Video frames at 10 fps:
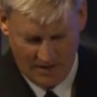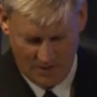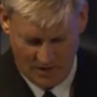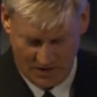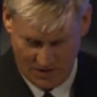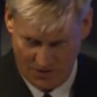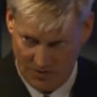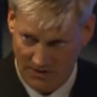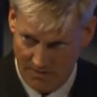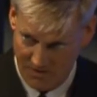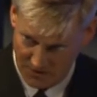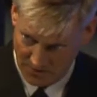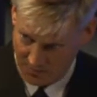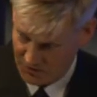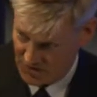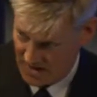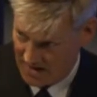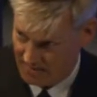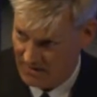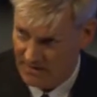which is truly a miserable
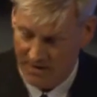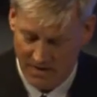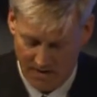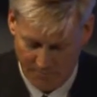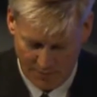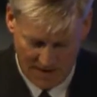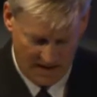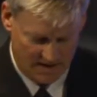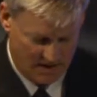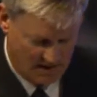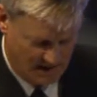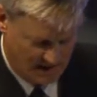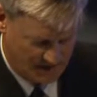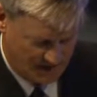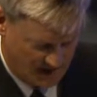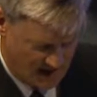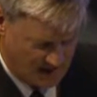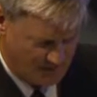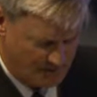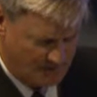job, but to
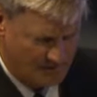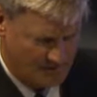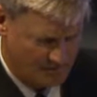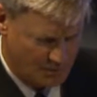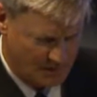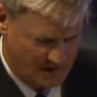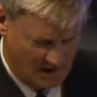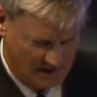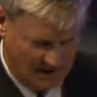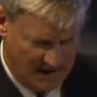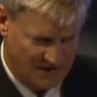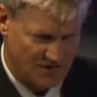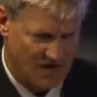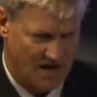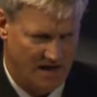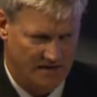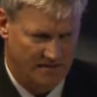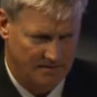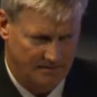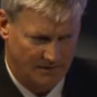kind of put a lens
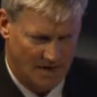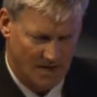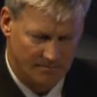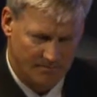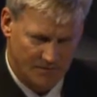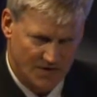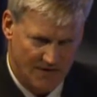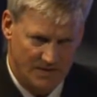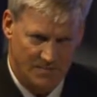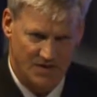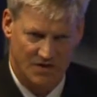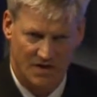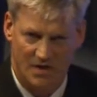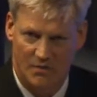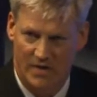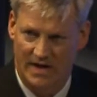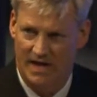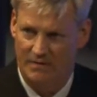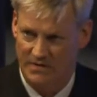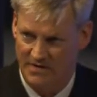on from 7 months ago when I
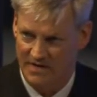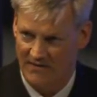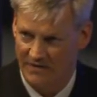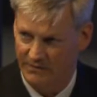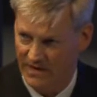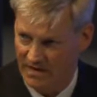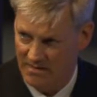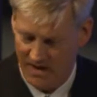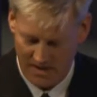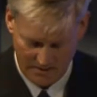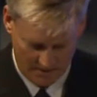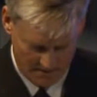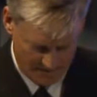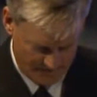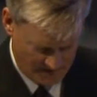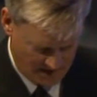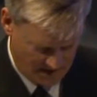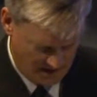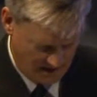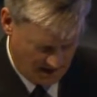was the 7th Fleet Commander.
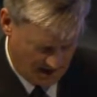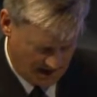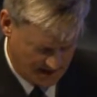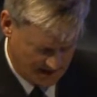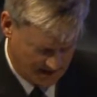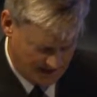And